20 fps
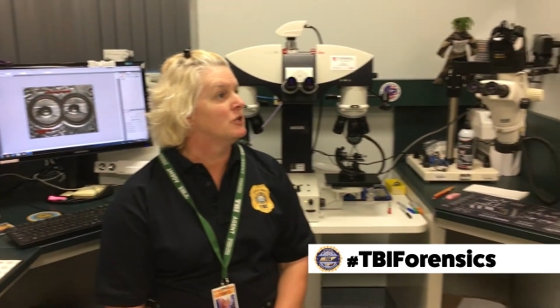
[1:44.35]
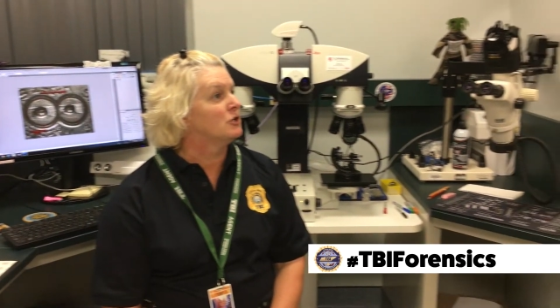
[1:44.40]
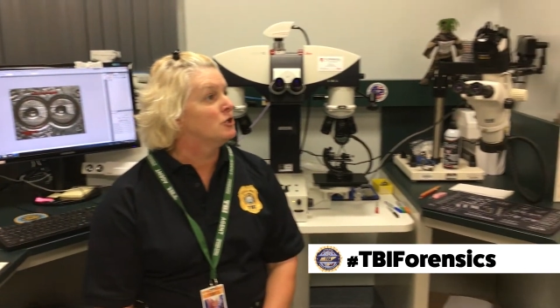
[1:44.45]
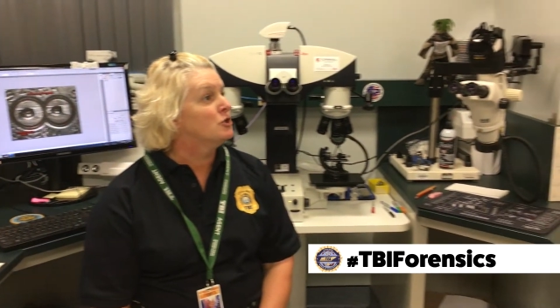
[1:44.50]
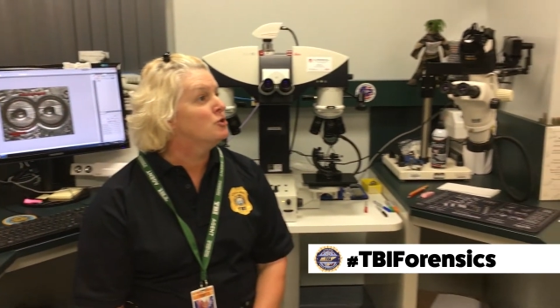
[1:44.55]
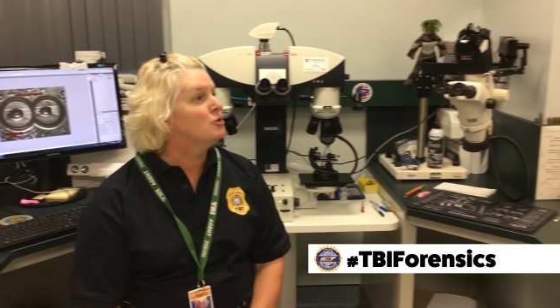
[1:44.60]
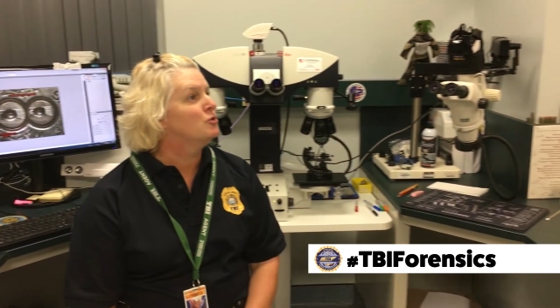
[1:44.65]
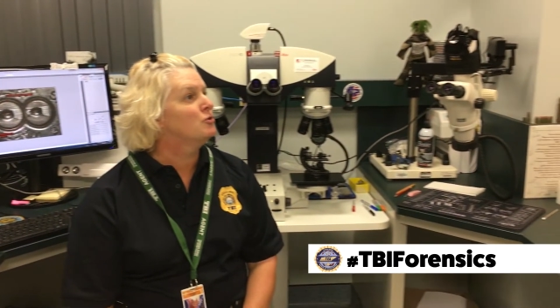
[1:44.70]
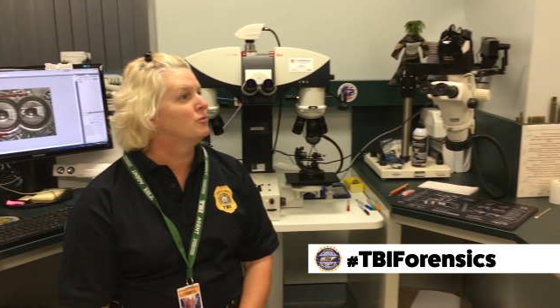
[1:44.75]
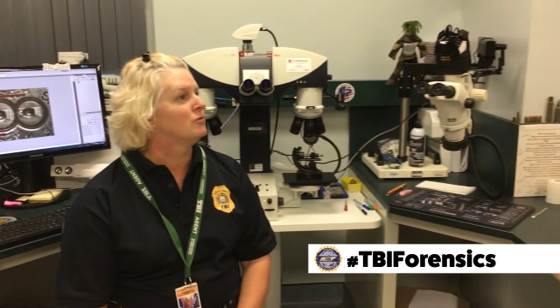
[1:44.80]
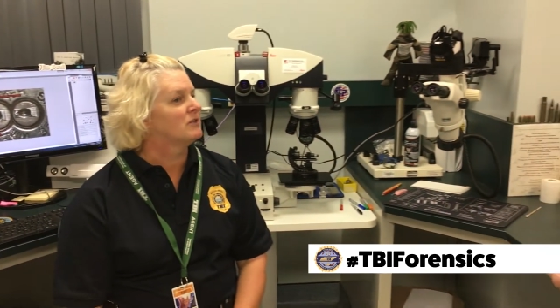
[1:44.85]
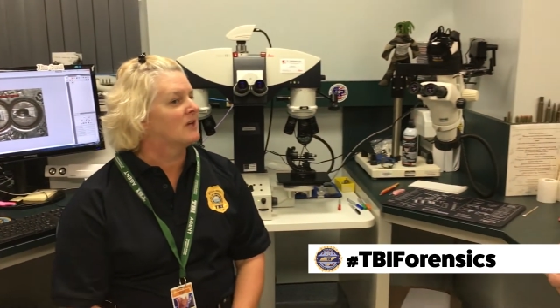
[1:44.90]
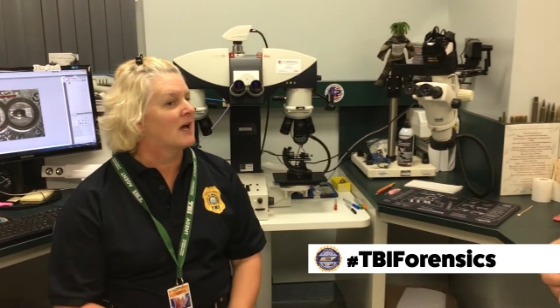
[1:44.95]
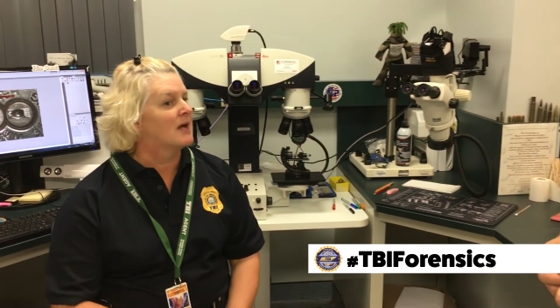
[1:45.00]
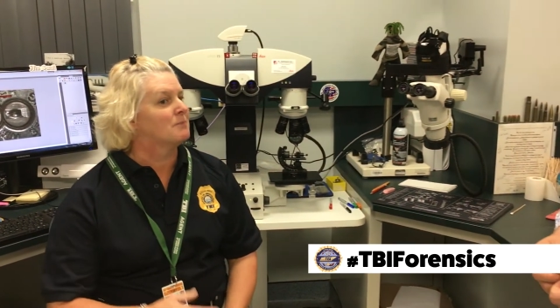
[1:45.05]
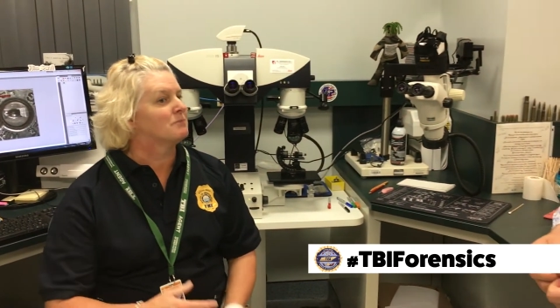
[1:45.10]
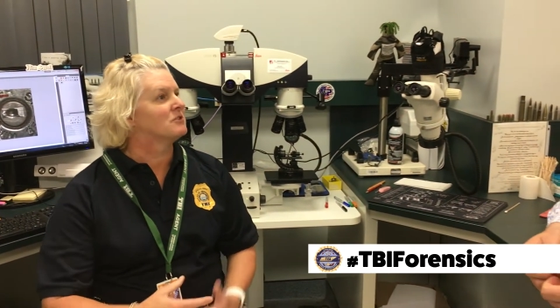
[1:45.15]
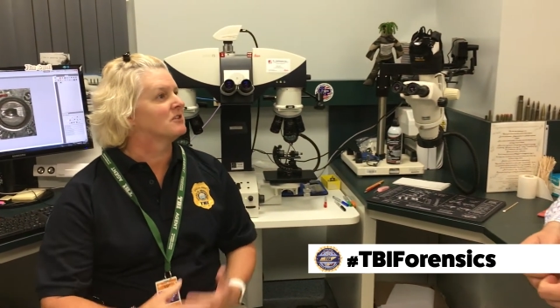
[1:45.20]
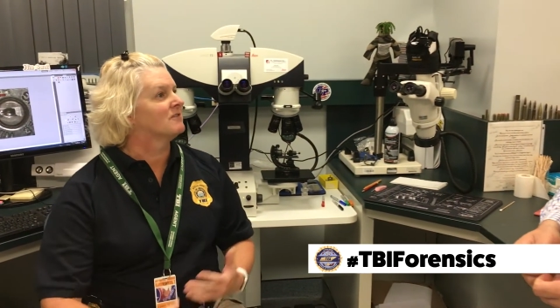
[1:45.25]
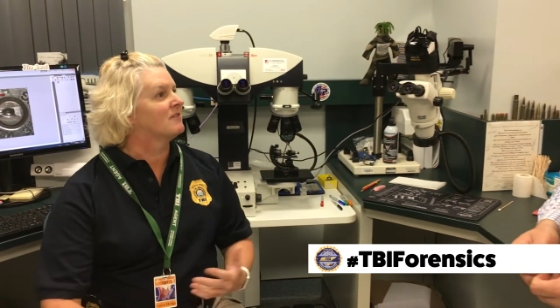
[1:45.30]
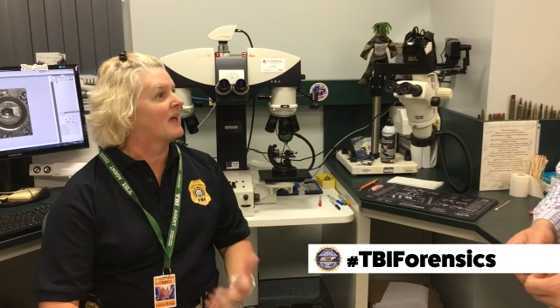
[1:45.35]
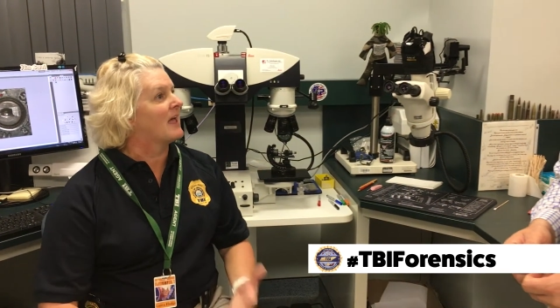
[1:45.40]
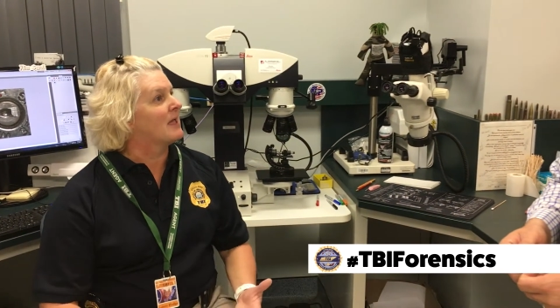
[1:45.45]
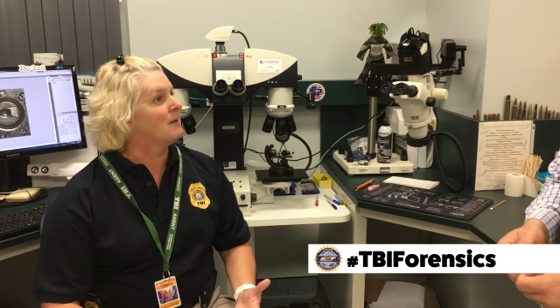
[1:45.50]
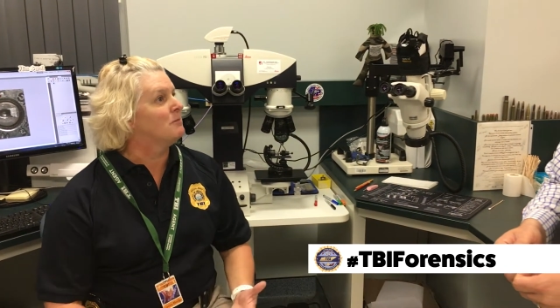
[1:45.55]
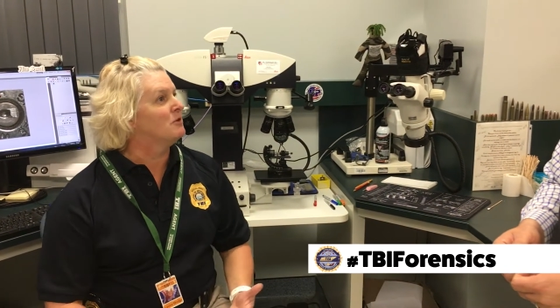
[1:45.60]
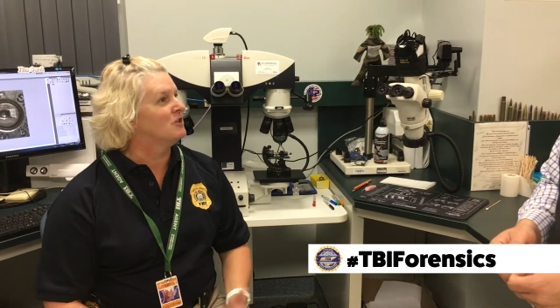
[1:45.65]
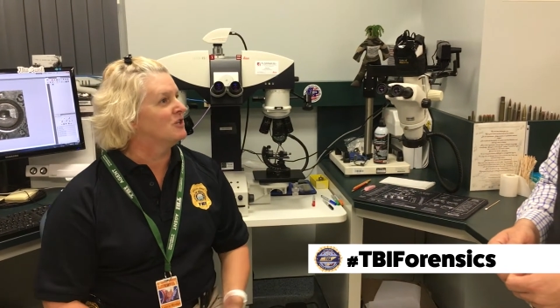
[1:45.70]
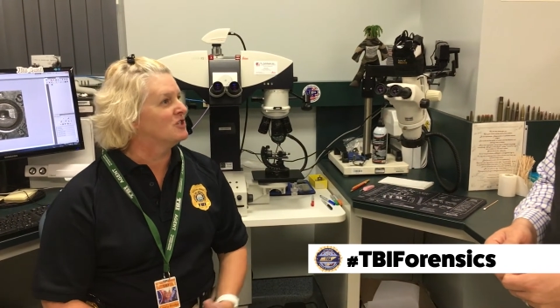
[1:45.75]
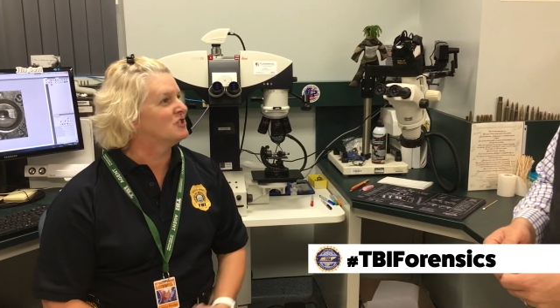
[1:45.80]
new types of
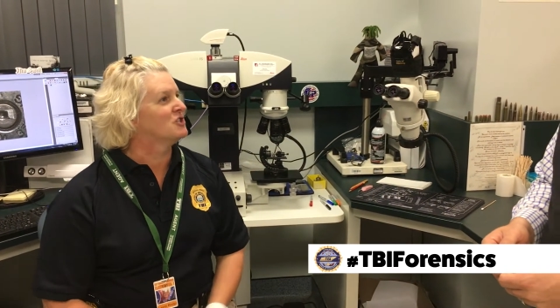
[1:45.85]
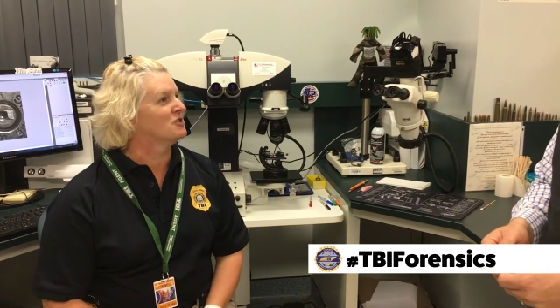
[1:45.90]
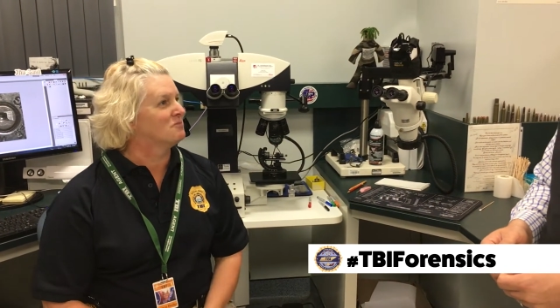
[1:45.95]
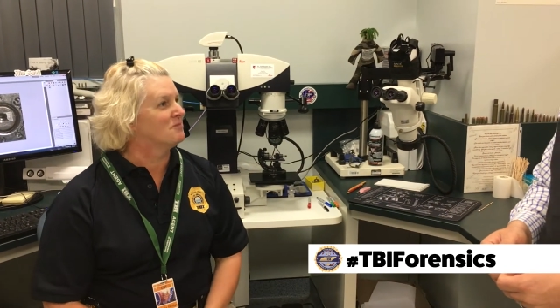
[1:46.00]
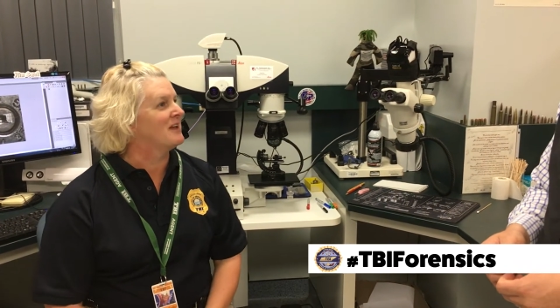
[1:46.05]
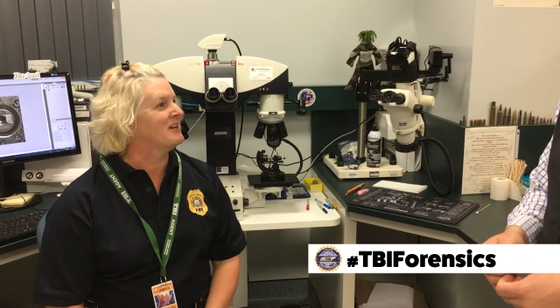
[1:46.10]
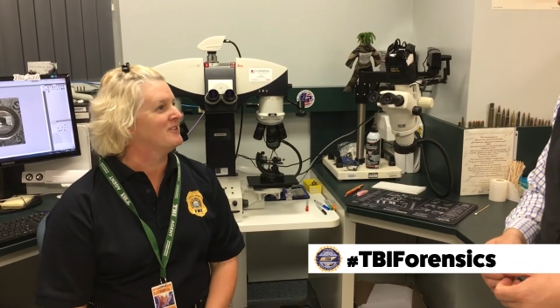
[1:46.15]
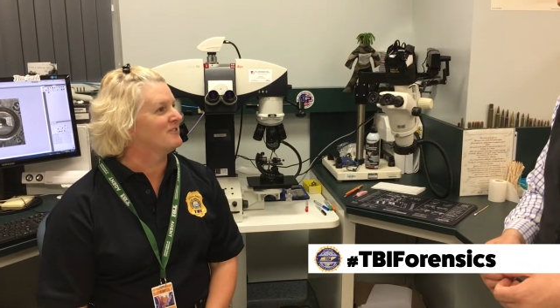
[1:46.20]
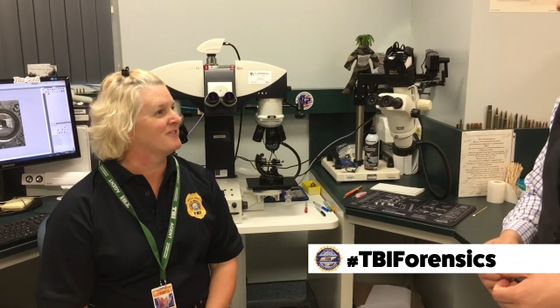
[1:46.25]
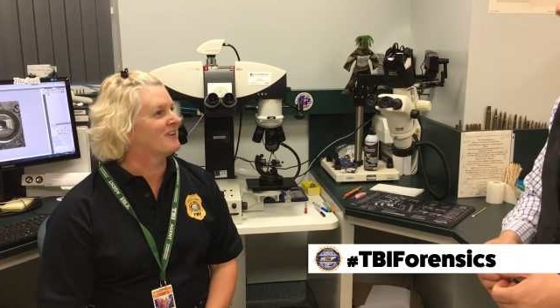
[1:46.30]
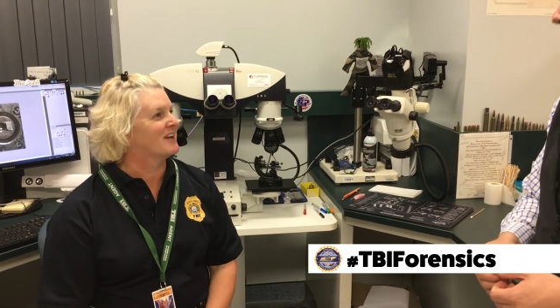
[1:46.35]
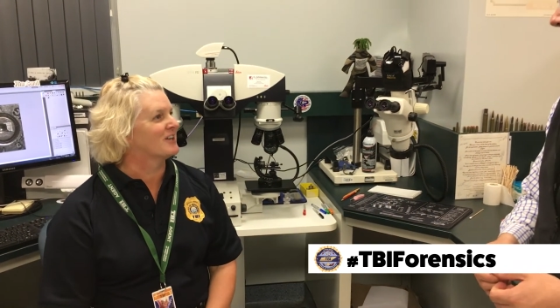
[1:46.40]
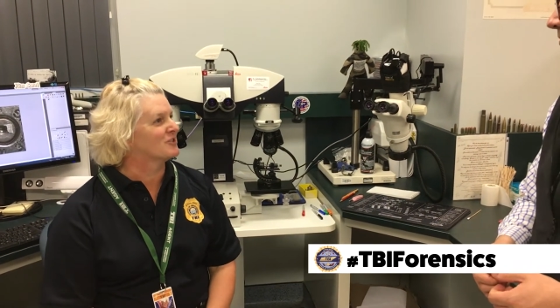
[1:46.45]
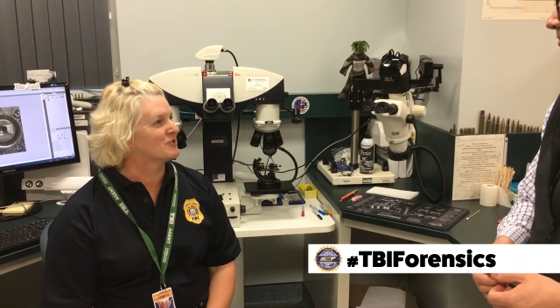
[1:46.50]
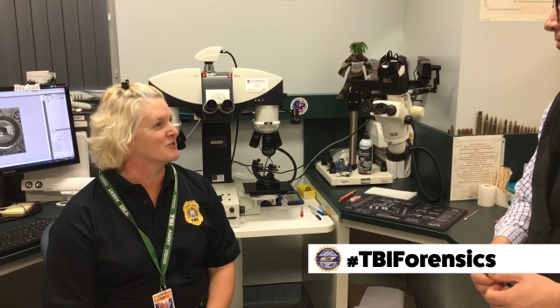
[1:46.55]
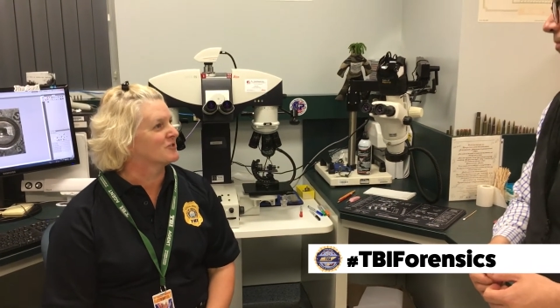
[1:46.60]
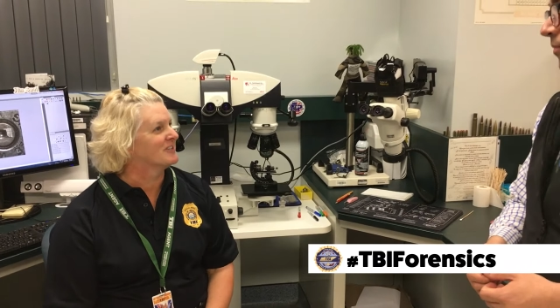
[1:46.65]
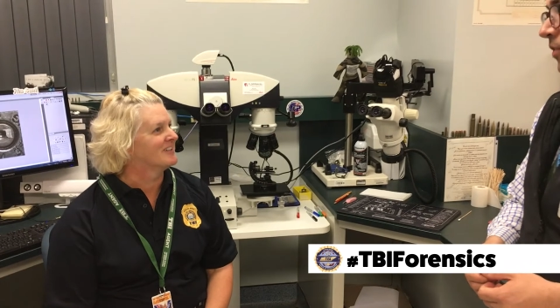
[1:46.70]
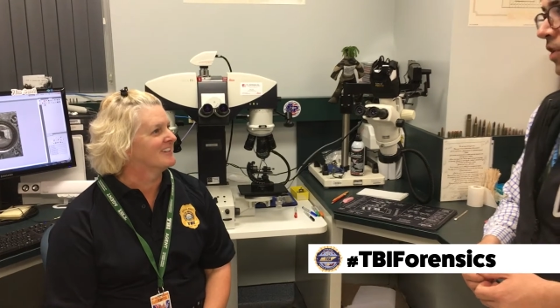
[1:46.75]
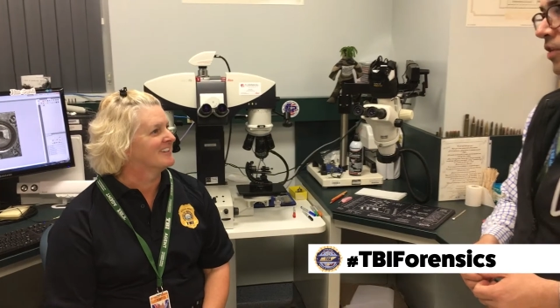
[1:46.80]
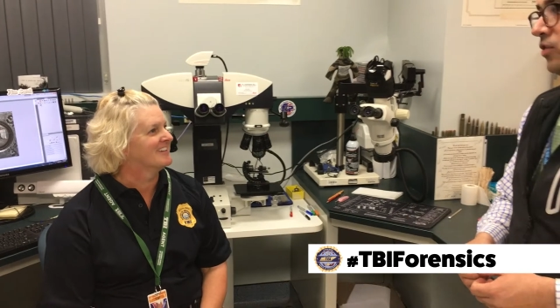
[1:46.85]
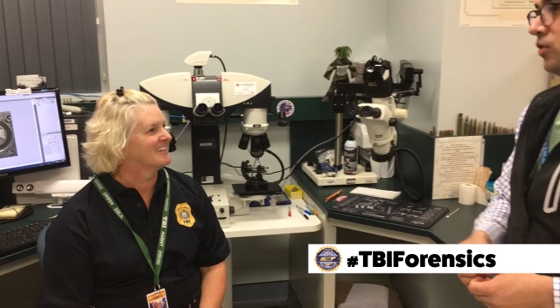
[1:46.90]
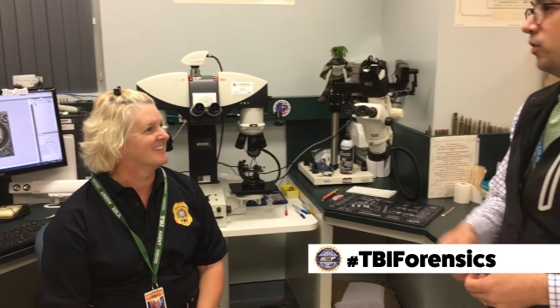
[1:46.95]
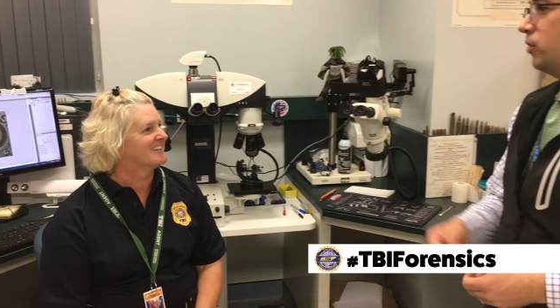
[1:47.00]
ammunition manufactured.